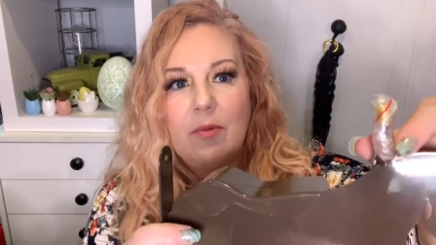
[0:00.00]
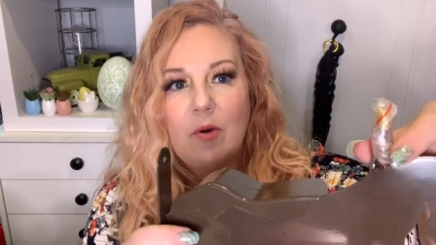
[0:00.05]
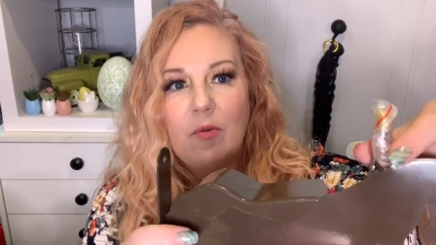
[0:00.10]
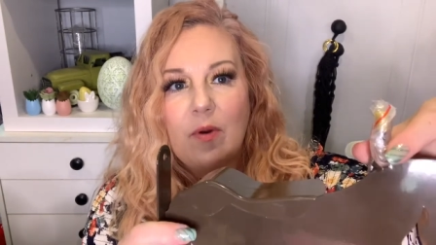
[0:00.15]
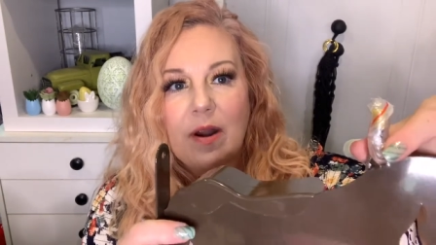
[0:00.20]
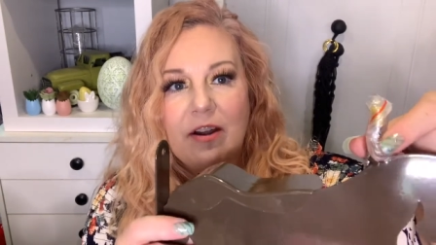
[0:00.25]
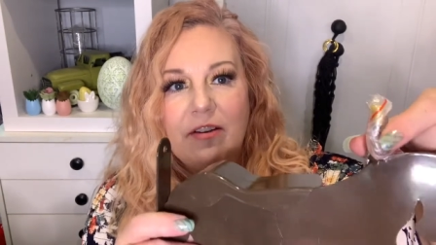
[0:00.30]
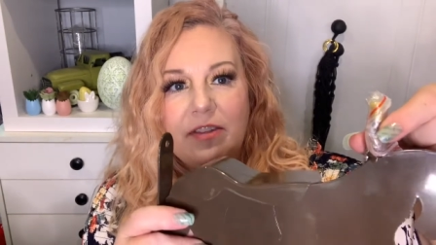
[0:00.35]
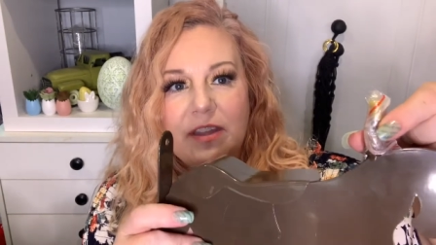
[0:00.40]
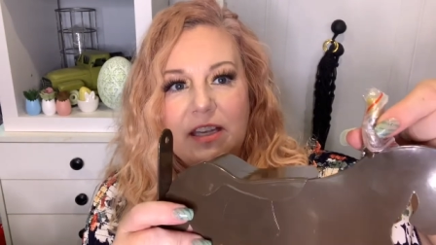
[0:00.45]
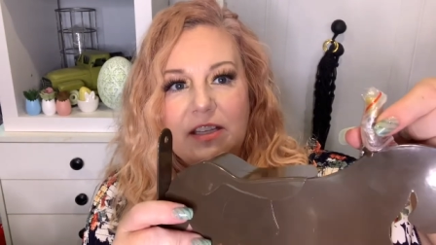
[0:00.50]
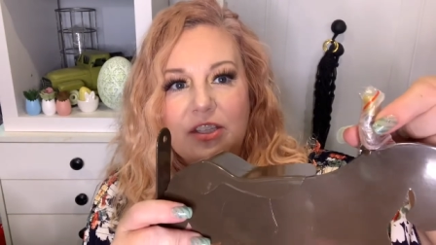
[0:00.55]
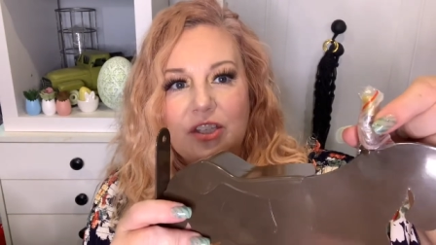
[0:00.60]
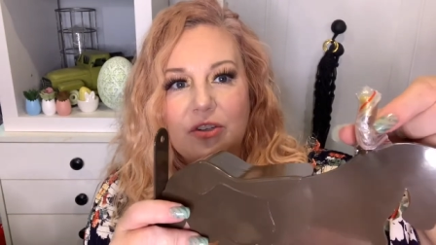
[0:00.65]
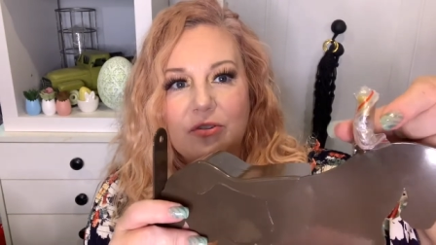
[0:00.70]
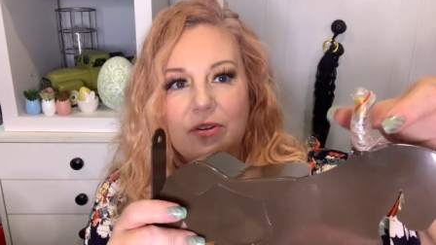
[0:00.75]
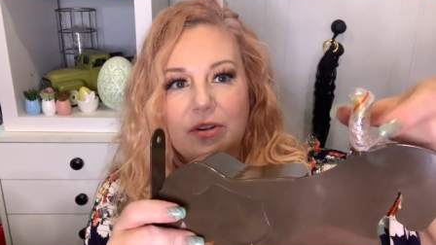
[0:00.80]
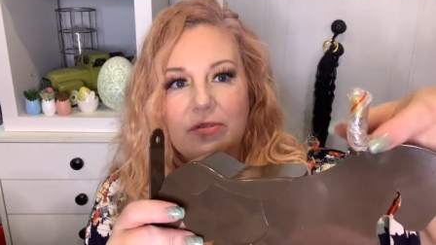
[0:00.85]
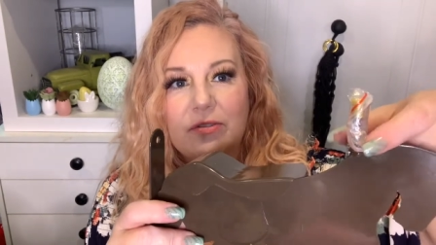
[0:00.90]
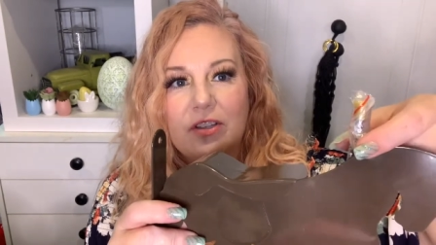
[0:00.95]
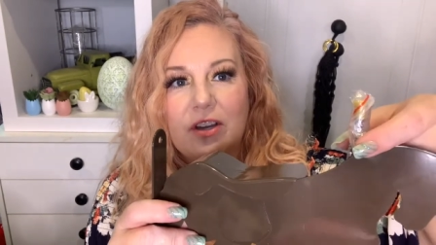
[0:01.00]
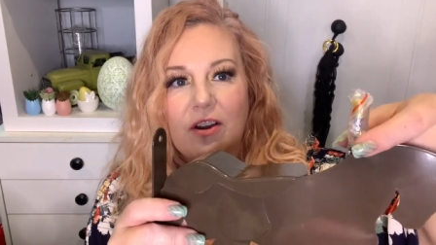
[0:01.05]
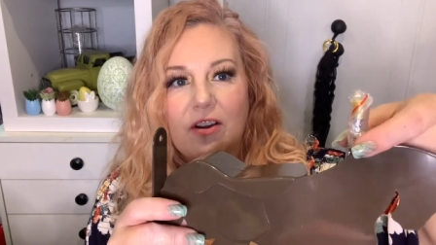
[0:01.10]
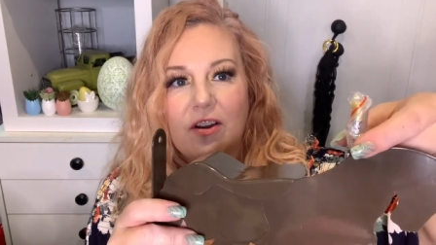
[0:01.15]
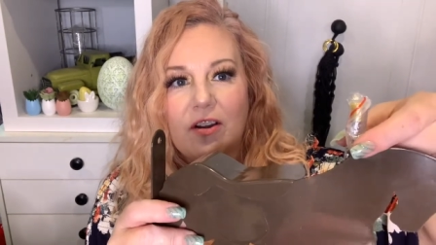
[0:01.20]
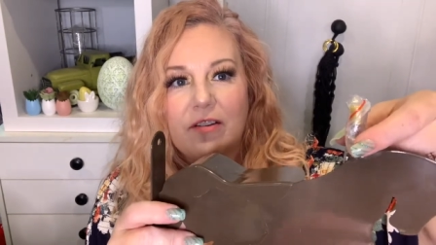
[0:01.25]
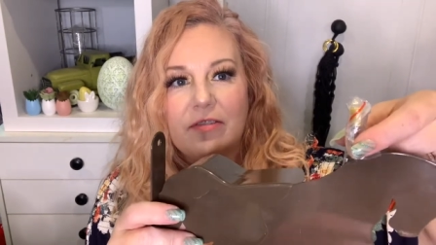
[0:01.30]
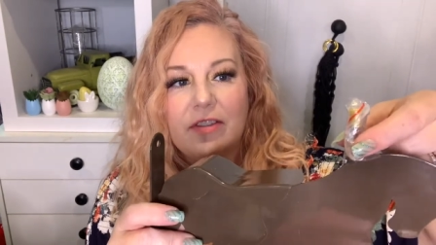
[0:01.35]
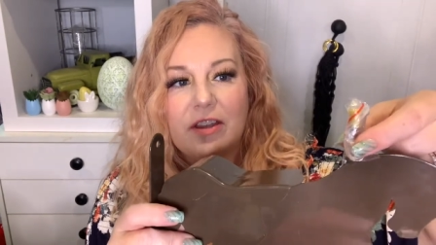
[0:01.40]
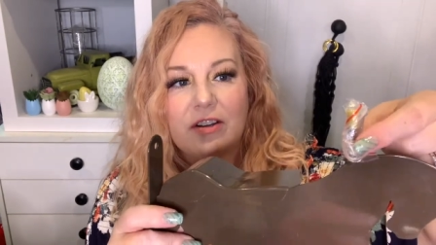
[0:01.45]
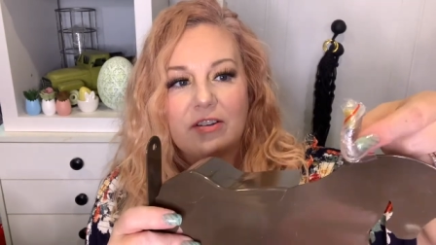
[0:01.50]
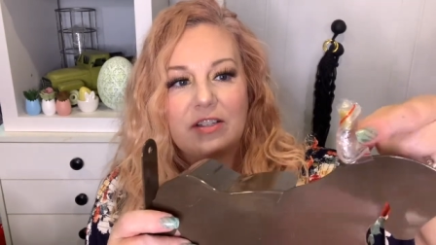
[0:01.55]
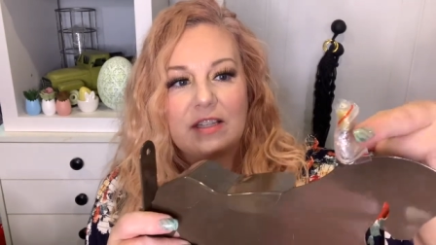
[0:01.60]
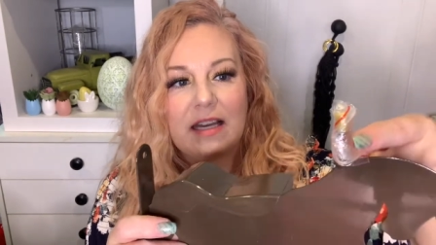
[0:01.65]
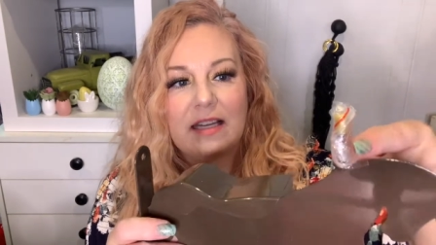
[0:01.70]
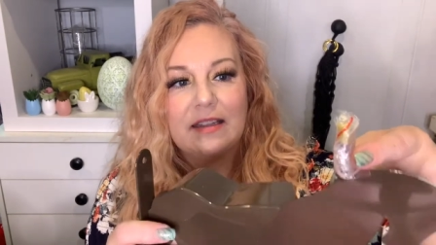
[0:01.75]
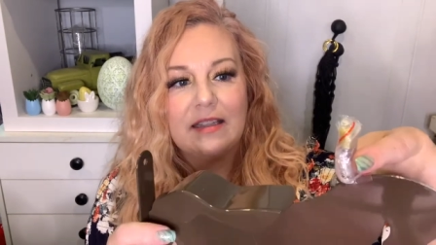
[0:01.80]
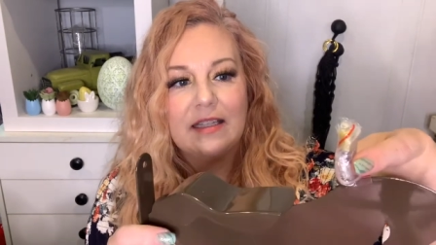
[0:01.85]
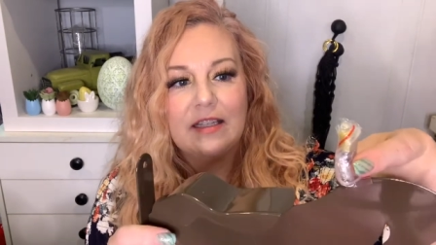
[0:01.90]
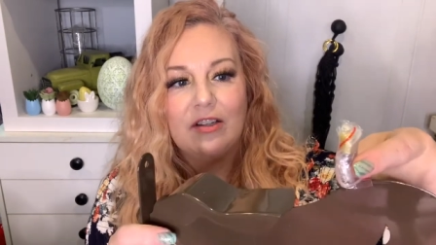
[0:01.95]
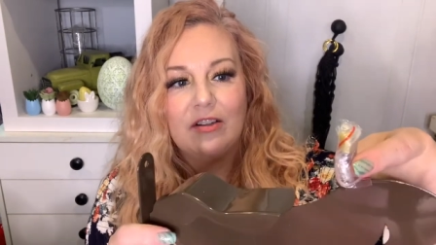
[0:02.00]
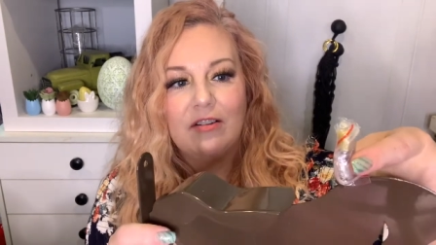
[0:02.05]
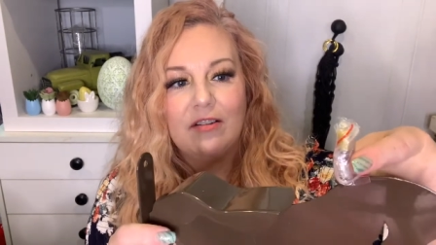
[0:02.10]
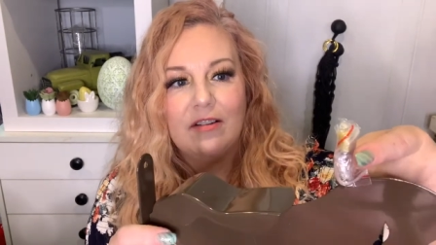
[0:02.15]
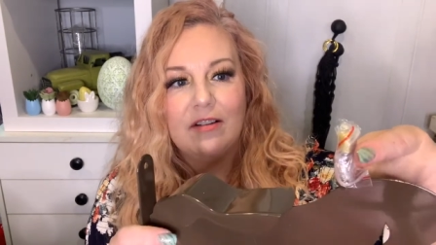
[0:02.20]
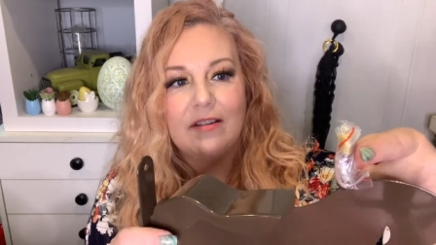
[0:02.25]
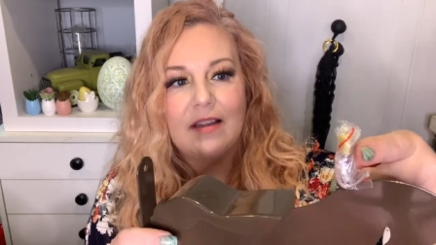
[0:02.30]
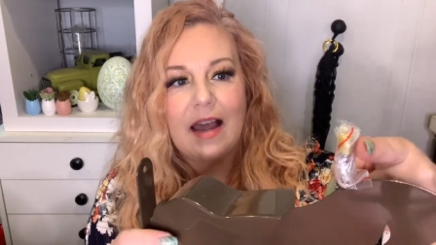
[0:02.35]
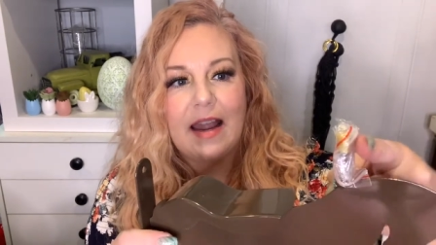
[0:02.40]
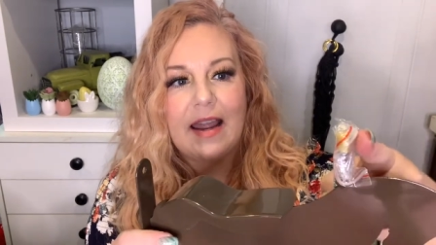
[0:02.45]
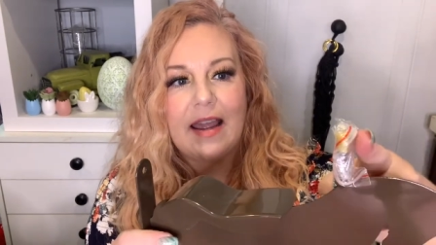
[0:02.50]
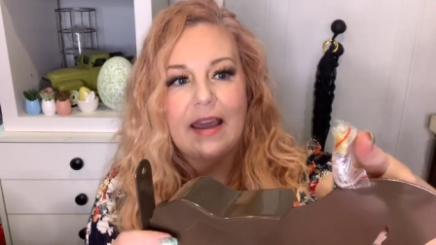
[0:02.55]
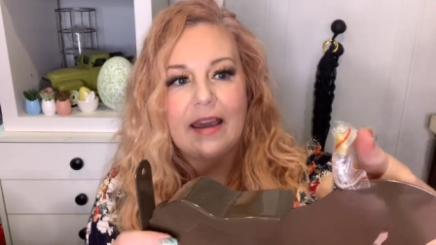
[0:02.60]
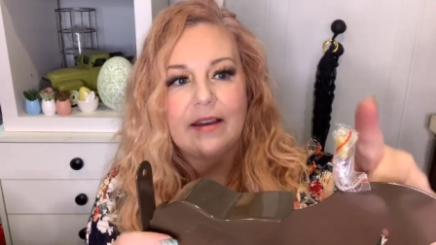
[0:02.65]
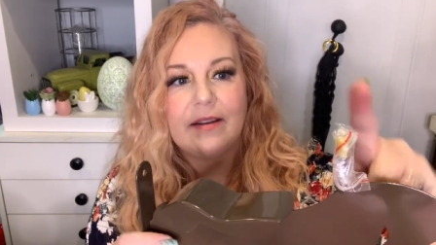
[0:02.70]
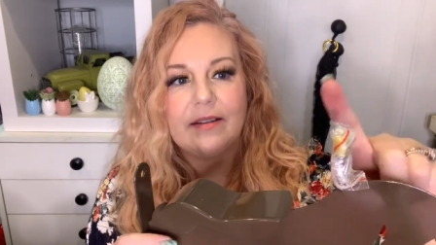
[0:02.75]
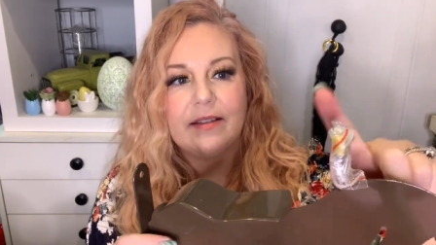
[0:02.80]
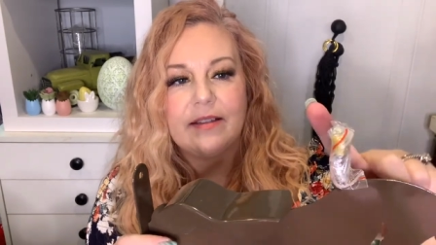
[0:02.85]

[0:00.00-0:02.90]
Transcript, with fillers: Where these screws are, there's a little like